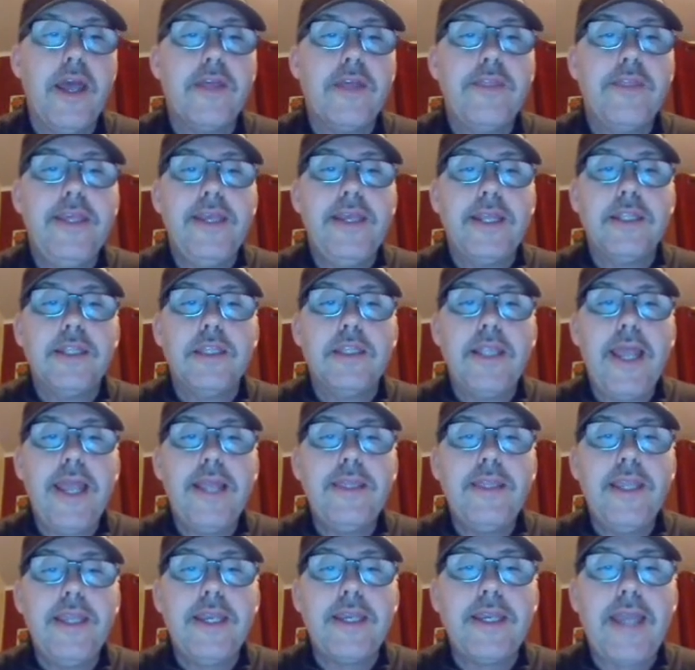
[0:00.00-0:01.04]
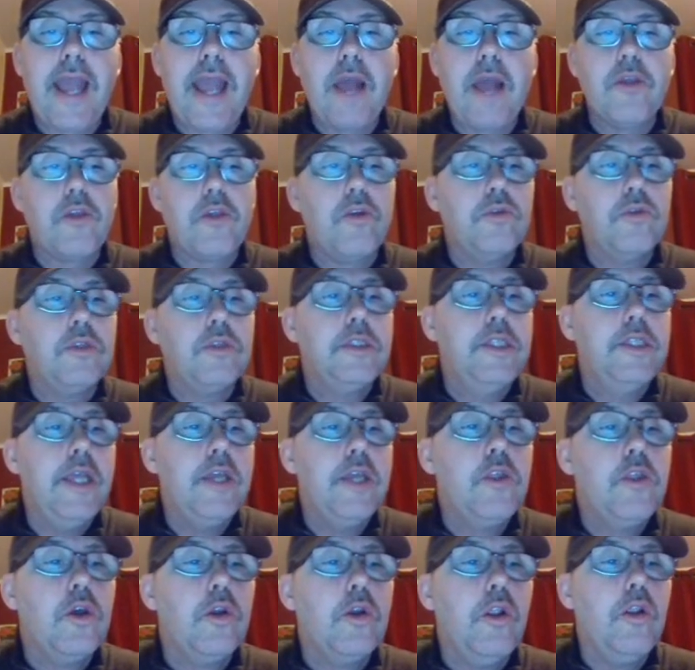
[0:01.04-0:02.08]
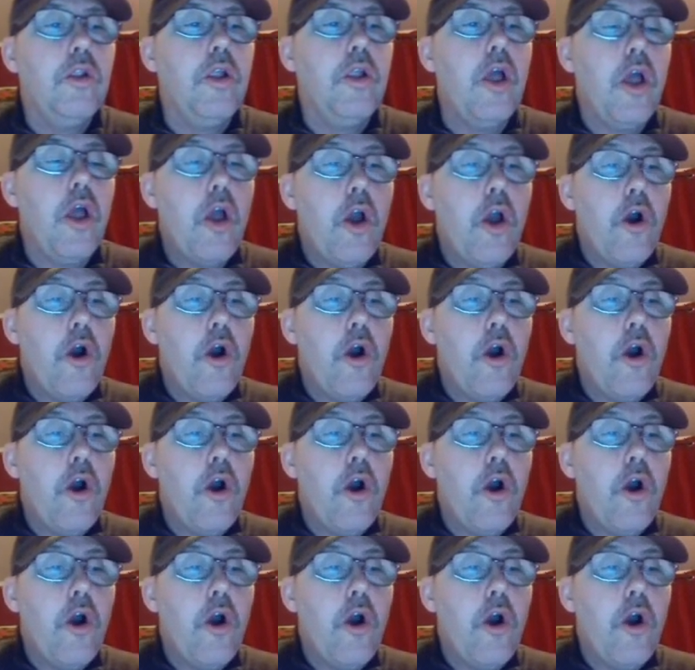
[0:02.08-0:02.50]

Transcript: the Atlantic Council Digital